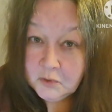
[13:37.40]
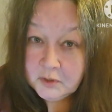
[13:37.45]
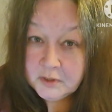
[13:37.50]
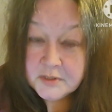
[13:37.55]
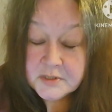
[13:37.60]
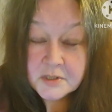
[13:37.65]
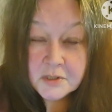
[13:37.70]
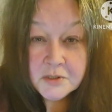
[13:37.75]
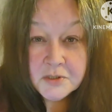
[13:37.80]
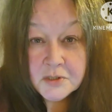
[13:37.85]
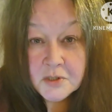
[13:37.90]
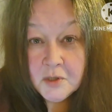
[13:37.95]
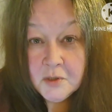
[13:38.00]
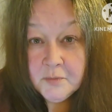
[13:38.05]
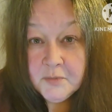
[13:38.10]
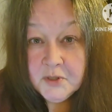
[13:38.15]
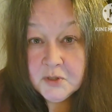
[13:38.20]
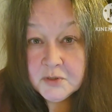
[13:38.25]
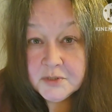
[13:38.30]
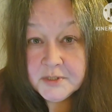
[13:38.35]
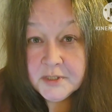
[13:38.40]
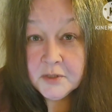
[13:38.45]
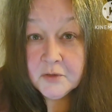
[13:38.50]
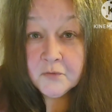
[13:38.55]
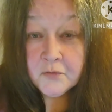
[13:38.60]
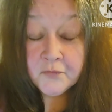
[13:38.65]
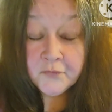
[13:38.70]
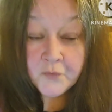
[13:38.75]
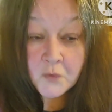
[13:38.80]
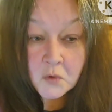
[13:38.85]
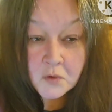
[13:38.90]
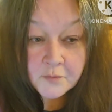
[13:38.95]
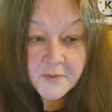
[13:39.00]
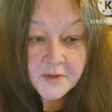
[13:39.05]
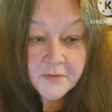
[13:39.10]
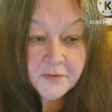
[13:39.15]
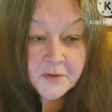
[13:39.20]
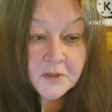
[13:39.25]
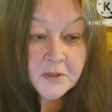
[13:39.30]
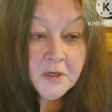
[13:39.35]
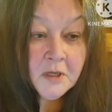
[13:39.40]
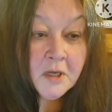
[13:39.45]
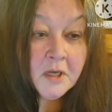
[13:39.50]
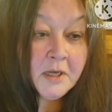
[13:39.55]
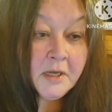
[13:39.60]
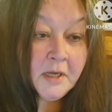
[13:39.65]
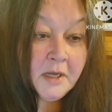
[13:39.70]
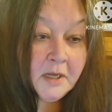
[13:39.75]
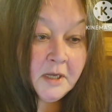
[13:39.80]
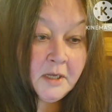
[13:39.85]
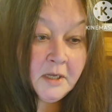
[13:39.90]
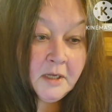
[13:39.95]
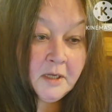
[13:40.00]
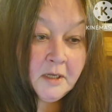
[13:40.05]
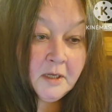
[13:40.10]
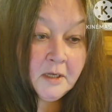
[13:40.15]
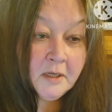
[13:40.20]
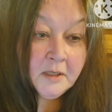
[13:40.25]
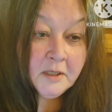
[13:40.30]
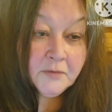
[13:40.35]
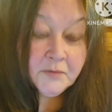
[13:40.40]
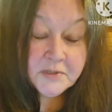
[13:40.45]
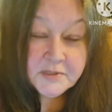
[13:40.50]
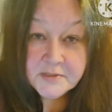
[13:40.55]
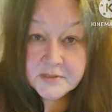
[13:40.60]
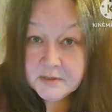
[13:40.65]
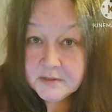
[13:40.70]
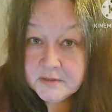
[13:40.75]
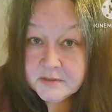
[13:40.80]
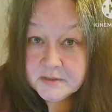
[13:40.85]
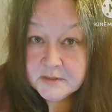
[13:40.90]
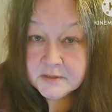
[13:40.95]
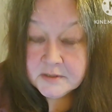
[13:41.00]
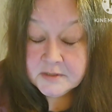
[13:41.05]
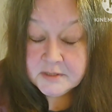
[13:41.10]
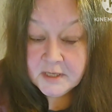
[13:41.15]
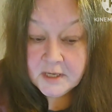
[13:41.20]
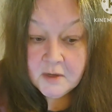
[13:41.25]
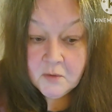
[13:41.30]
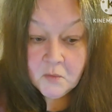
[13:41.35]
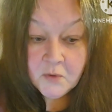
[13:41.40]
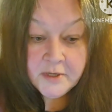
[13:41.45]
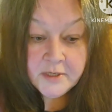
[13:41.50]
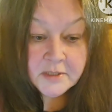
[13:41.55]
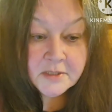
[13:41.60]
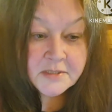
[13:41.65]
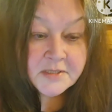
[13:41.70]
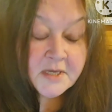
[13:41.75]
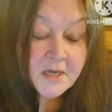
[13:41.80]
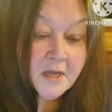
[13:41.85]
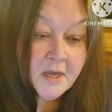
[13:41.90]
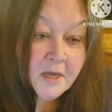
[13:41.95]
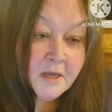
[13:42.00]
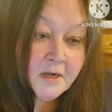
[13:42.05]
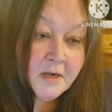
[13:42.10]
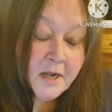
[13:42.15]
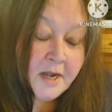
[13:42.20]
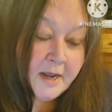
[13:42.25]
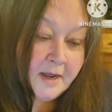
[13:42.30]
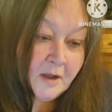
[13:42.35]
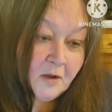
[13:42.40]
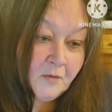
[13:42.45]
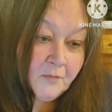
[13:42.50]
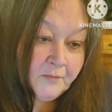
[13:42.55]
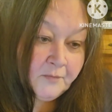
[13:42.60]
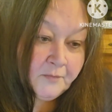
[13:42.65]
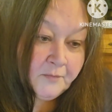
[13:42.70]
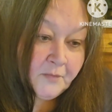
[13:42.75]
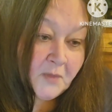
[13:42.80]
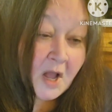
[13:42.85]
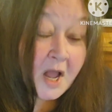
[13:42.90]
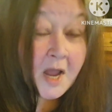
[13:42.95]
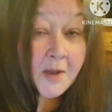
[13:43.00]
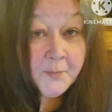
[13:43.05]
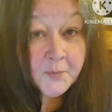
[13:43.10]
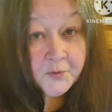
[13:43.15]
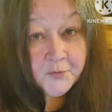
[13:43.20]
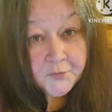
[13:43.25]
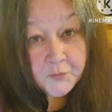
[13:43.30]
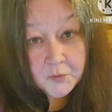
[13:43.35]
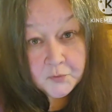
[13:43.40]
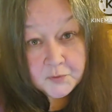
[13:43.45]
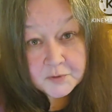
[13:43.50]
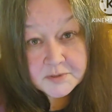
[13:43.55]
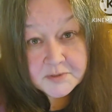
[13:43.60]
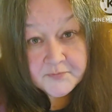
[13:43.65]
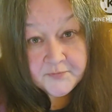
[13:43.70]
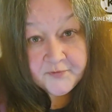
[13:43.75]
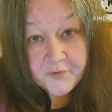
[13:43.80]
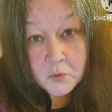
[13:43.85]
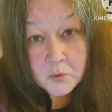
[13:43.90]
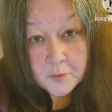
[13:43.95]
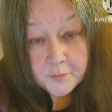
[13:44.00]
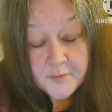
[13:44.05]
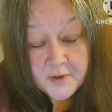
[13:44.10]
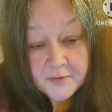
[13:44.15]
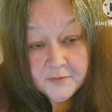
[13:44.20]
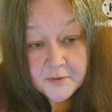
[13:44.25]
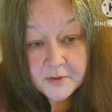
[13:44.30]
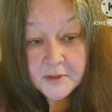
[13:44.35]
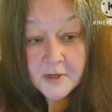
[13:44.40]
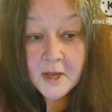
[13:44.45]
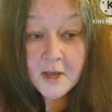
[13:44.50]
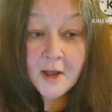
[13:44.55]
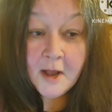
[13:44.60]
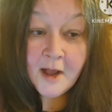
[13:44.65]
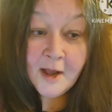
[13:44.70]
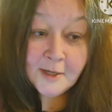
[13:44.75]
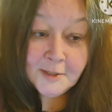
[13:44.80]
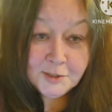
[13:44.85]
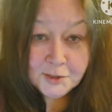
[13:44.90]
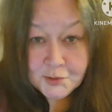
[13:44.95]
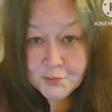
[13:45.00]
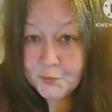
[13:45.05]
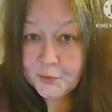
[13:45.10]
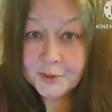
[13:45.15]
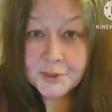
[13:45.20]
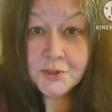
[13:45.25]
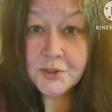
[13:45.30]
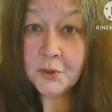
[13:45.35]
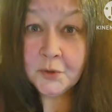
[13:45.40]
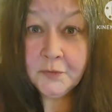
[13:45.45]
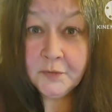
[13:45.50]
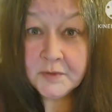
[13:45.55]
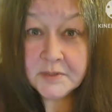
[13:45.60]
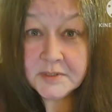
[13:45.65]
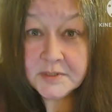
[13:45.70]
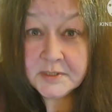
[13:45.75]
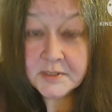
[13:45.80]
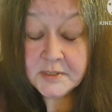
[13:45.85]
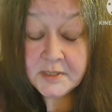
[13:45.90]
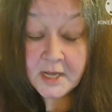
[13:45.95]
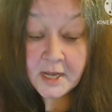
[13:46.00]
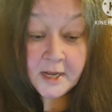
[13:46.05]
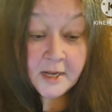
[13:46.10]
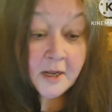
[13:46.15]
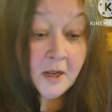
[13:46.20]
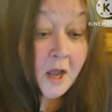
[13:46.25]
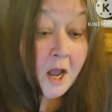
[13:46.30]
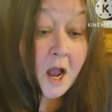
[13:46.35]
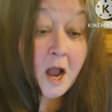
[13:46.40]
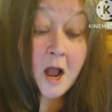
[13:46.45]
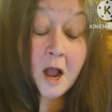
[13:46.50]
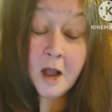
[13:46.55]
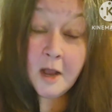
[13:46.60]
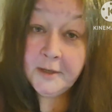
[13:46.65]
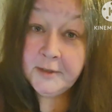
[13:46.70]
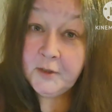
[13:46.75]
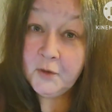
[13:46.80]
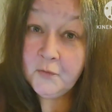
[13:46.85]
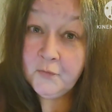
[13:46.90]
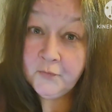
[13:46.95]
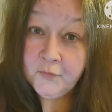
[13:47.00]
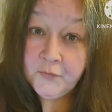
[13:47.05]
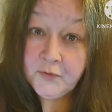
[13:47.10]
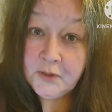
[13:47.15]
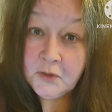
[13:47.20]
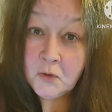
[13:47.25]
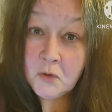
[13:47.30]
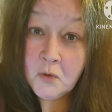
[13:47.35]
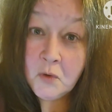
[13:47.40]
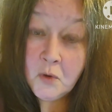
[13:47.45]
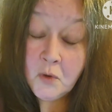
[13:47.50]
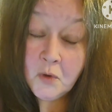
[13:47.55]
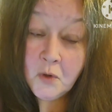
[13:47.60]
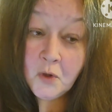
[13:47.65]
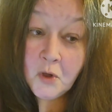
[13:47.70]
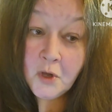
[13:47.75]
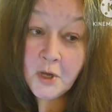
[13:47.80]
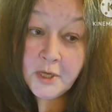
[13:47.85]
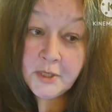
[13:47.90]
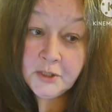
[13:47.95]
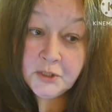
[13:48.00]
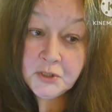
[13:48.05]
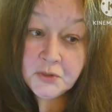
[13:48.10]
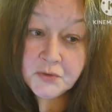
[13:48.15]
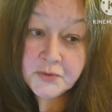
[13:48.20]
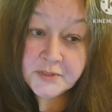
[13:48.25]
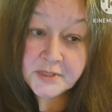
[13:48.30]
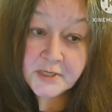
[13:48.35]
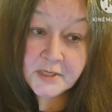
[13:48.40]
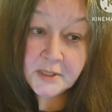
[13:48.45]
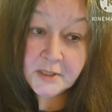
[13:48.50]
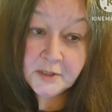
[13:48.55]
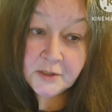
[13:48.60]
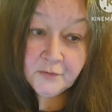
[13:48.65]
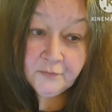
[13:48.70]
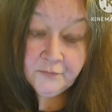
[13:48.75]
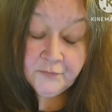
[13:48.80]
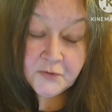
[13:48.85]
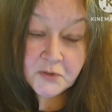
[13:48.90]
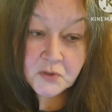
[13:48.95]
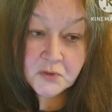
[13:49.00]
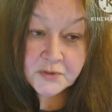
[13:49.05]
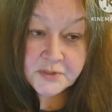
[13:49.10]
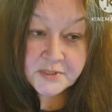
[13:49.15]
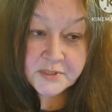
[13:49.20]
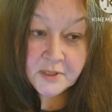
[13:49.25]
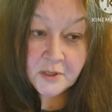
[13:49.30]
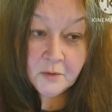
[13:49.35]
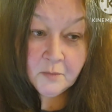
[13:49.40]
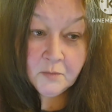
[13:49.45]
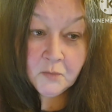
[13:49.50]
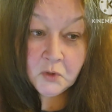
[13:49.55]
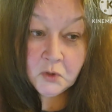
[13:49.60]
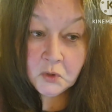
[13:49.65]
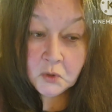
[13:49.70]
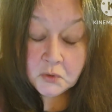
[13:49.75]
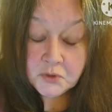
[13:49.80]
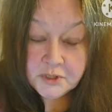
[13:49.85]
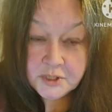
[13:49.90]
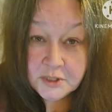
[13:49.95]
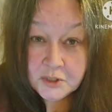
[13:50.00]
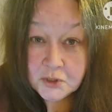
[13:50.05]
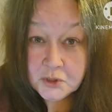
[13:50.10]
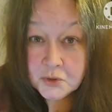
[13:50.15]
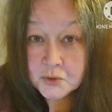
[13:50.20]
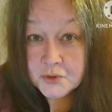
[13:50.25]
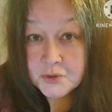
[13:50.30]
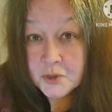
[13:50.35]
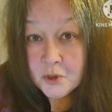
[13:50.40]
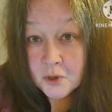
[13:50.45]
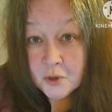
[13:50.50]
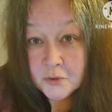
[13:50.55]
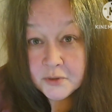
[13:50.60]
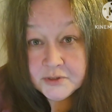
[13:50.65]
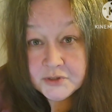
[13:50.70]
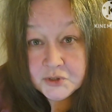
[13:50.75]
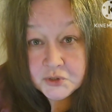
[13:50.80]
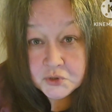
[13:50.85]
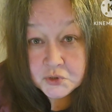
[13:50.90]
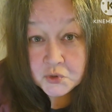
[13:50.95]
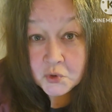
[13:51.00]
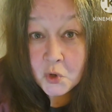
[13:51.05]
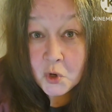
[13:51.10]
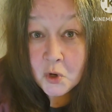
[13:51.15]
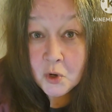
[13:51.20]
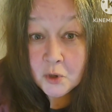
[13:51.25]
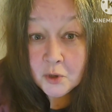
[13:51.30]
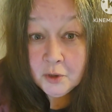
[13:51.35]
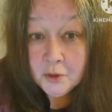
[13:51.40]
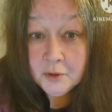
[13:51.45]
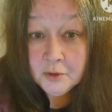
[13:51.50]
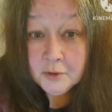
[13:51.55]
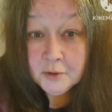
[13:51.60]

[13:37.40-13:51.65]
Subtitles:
it's just going to be your standard Folk method, and it would sit 6 to 8 weeks. Now, I prefer this Folk method. I just want to start this today. I don't feel using an infusium, your tinctures are as strong.